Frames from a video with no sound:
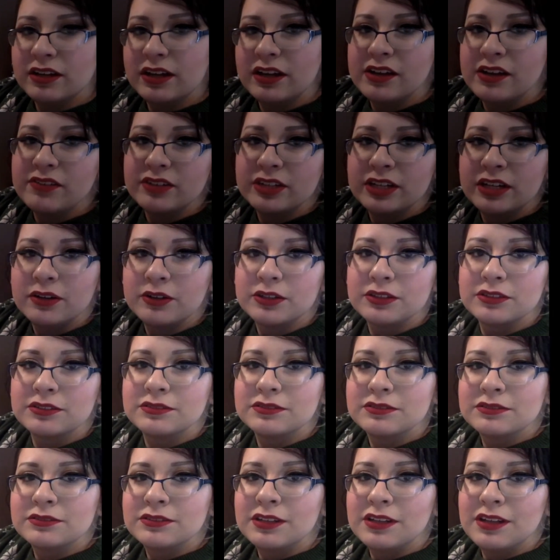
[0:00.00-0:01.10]
have an hour.
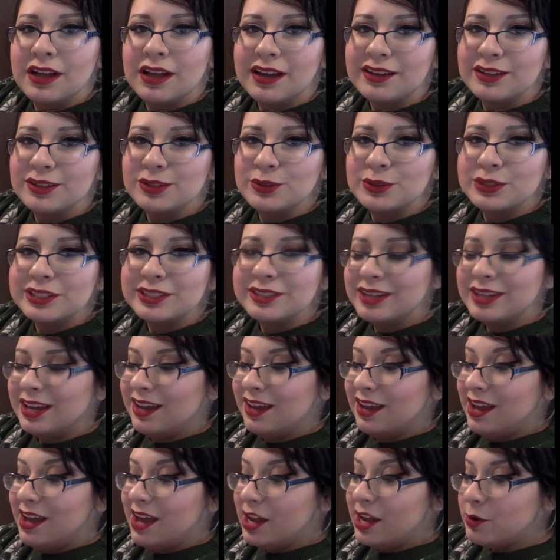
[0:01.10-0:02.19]
I can do it.
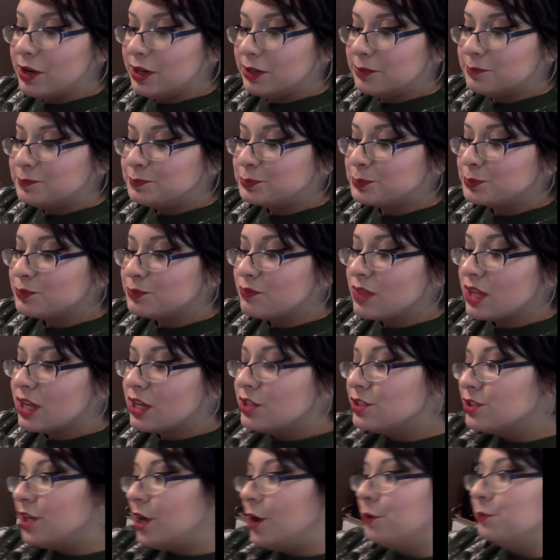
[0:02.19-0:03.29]
Anyway,
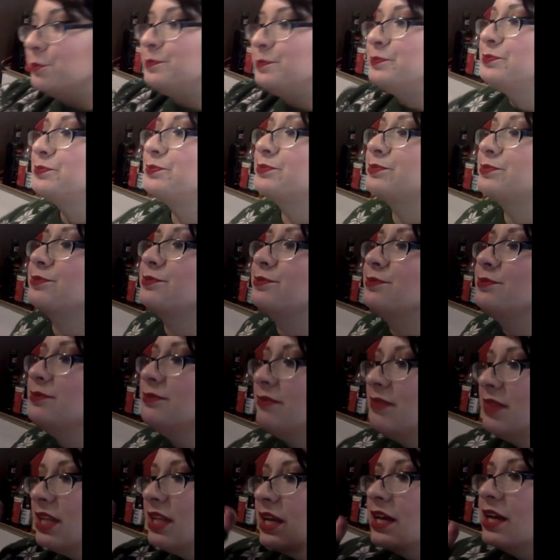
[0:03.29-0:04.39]
so
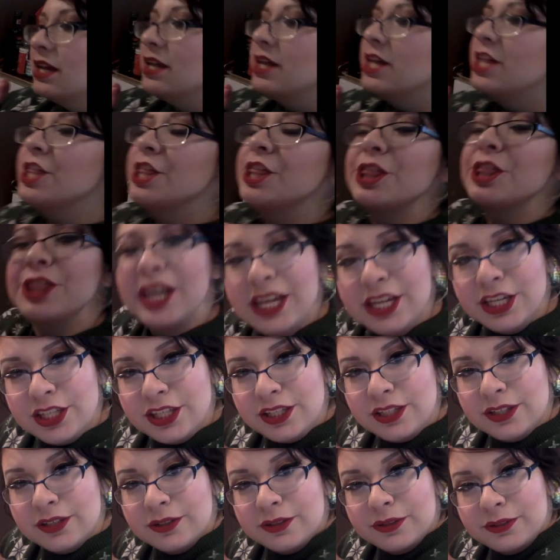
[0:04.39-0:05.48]
thank
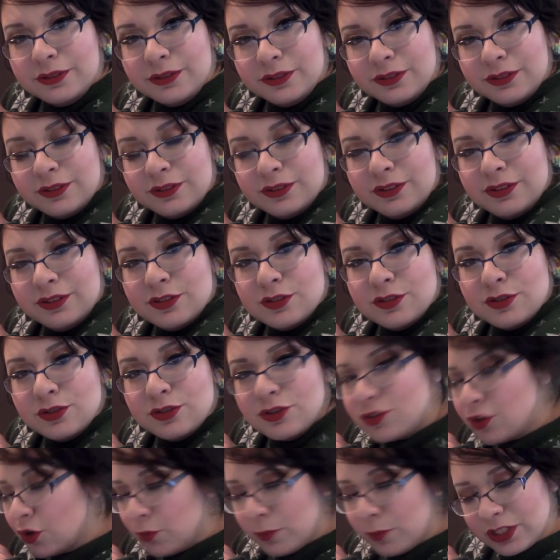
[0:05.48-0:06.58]
you
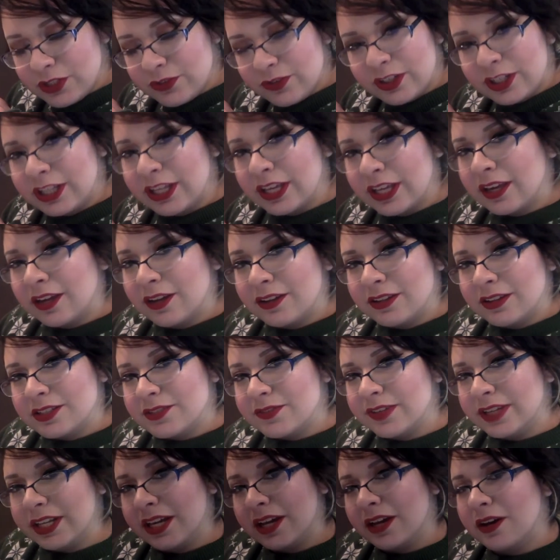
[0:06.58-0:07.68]
so much for clicking on this
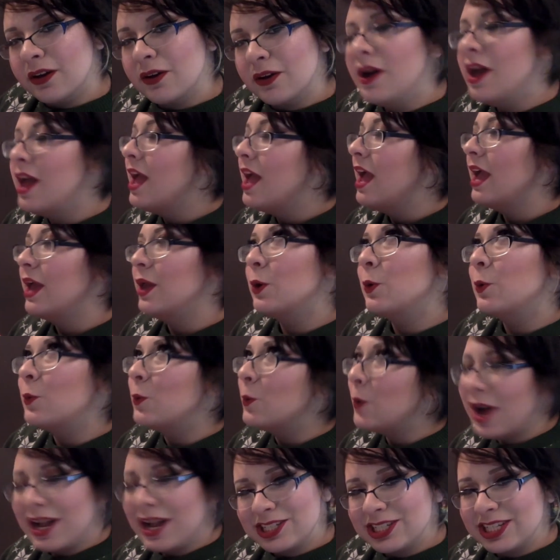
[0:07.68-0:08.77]
video and
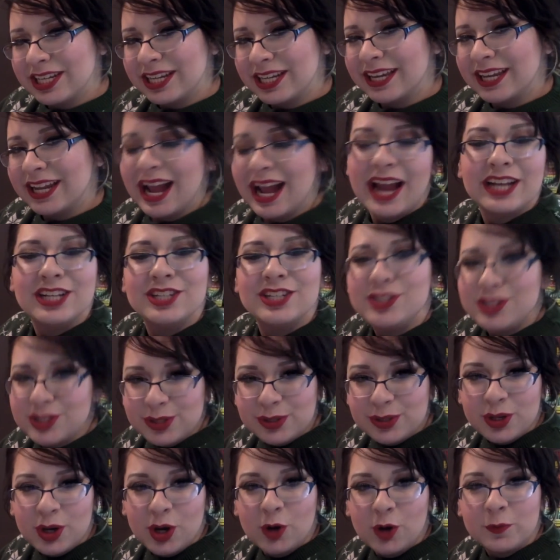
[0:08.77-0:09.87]
watching it. I
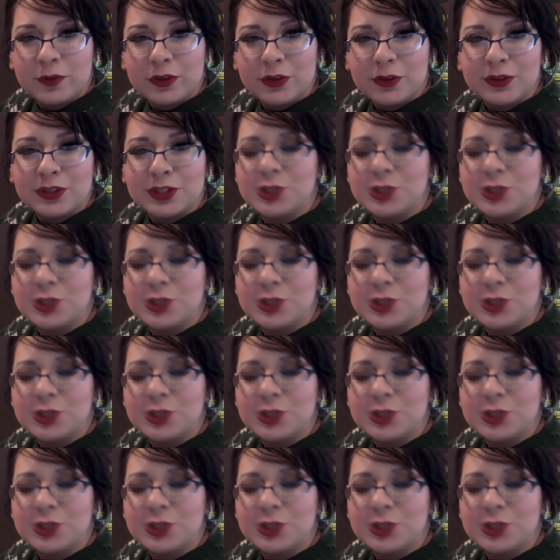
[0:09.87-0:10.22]
do hope you